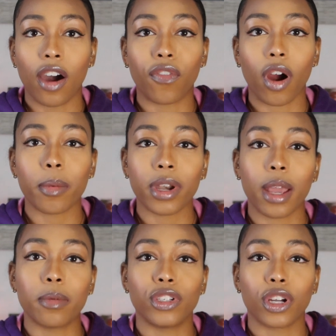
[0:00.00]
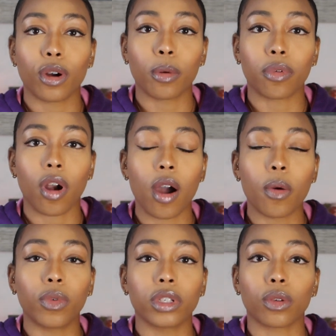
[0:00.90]
A farmer named Gerald
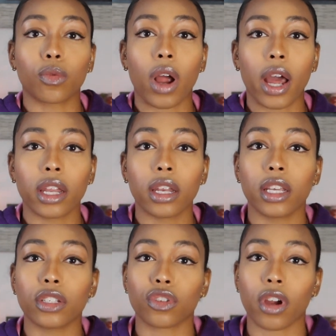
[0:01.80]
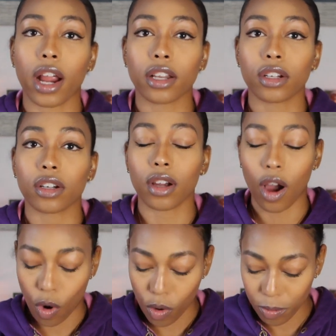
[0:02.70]
Braun was riding his tractor
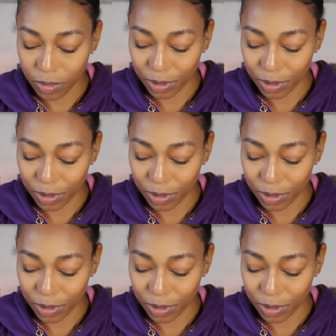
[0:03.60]
home.